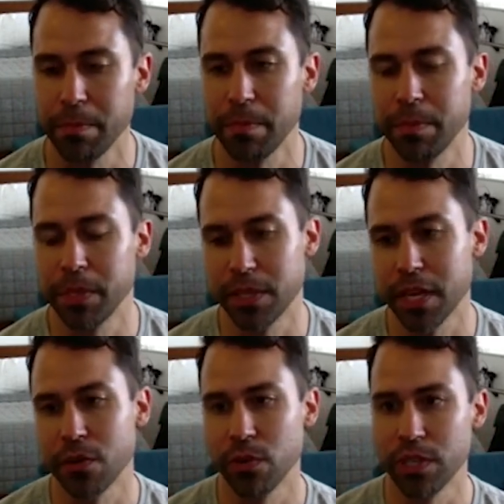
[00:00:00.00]
because he
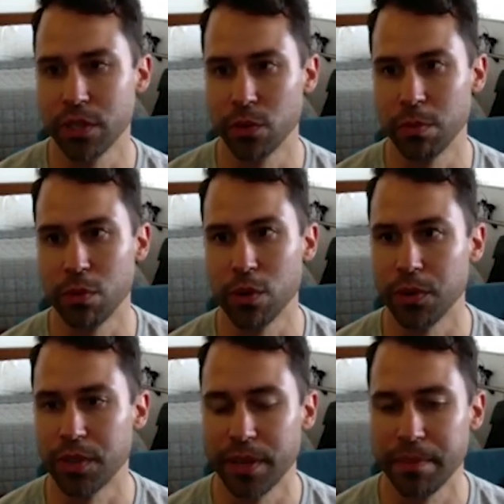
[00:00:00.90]
had a really good rapport with
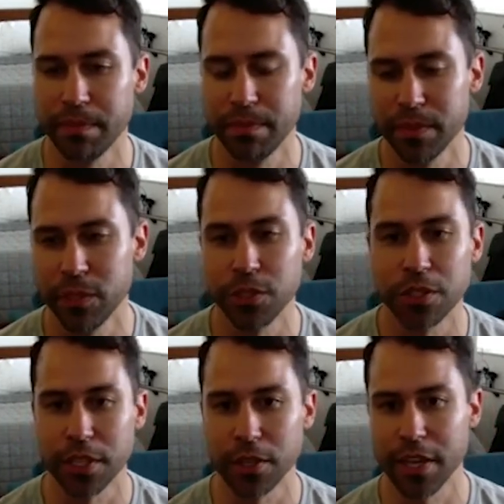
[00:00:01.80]
them. You should
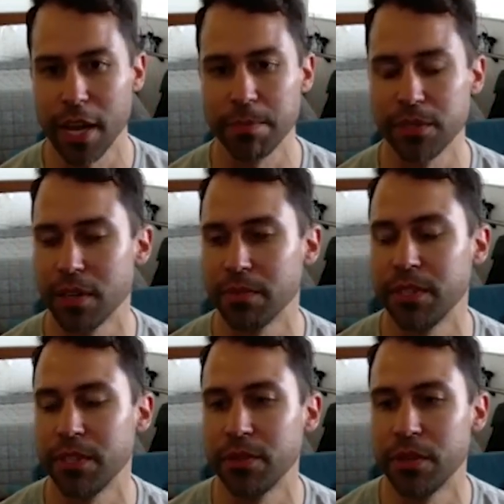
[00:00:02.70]
tell the camp stuff
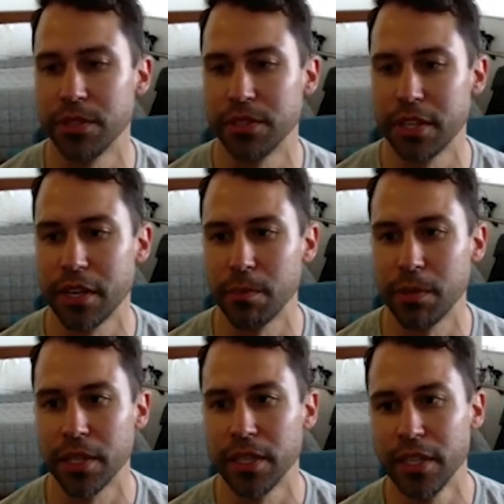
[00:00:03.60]
that you always tell,
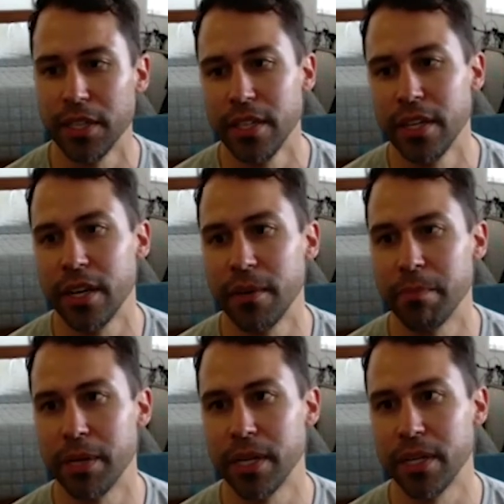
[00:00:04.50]
but
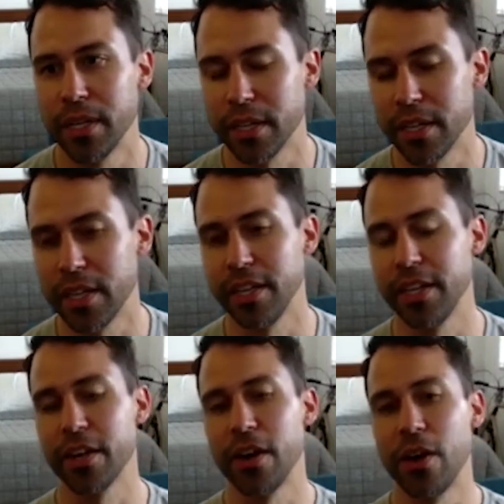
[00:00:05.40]

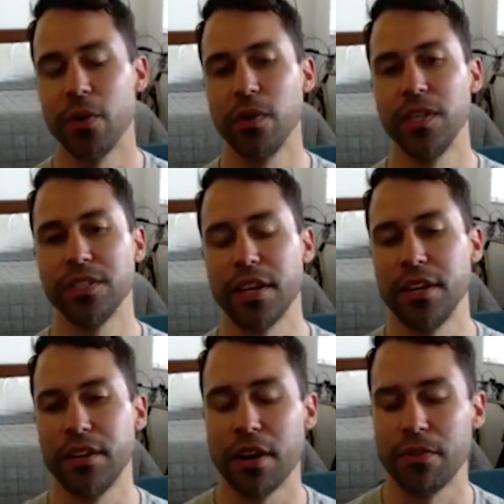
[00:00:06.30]
he always
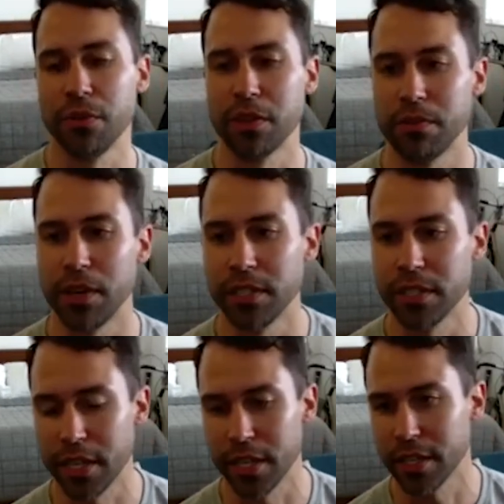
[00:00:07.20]
end off with a fun
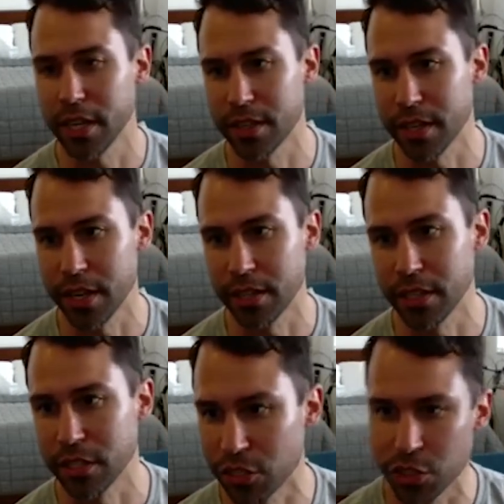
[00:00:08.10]
take at the end.
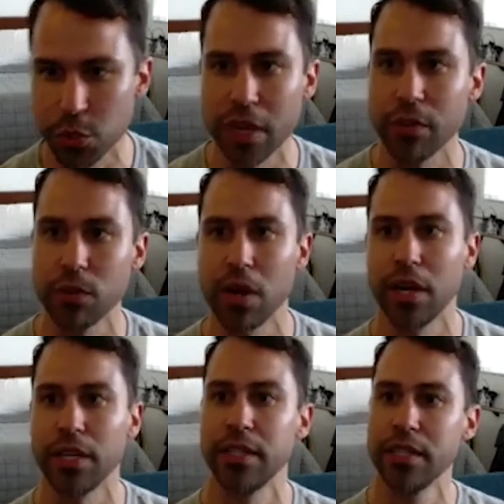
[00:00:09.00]
Like, just do whatever you
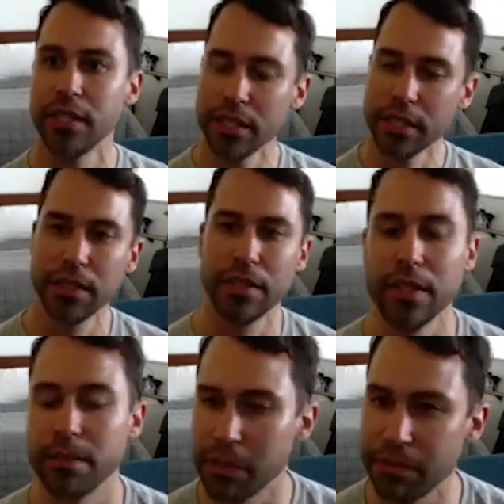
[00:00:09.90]
want.
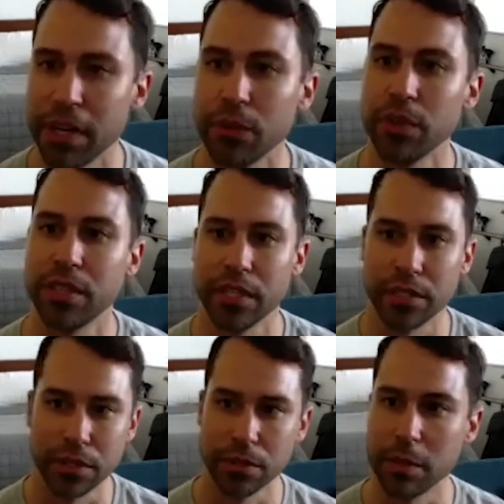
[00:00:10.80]
Like, be fun with it.
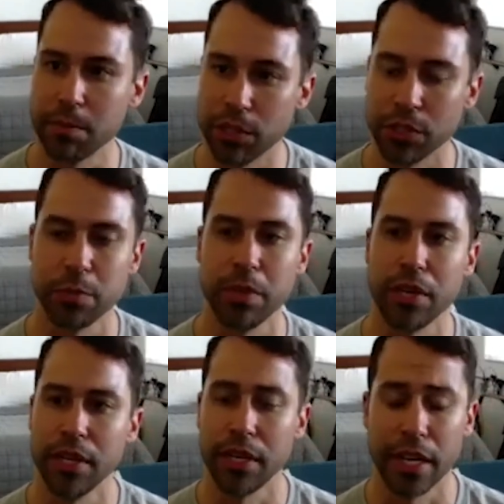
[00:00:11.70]
Put your spin
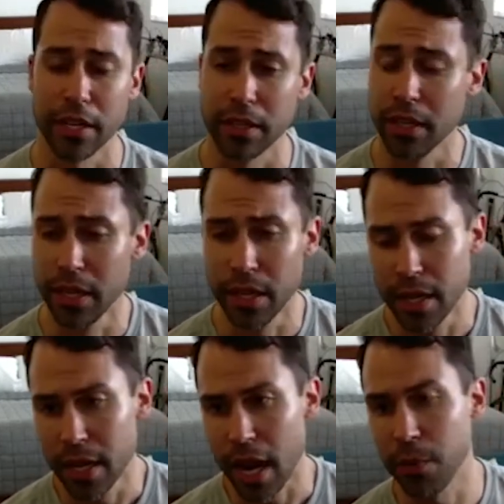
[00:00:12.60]
on it. And
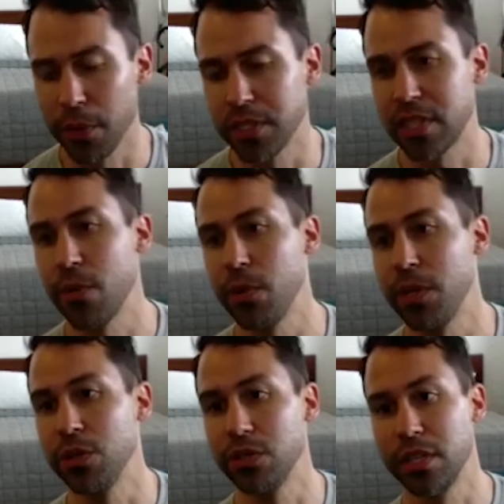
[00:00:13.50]
I wouldn't say we
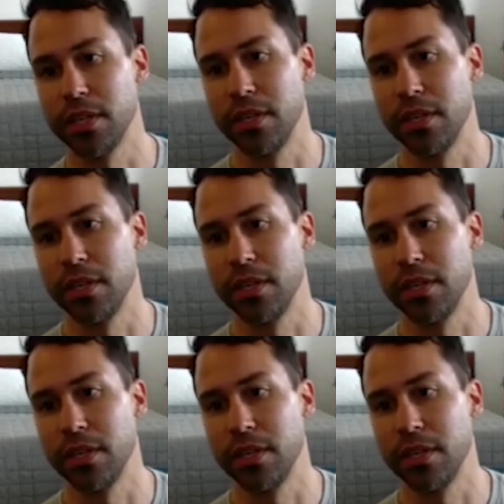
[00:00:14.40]
used it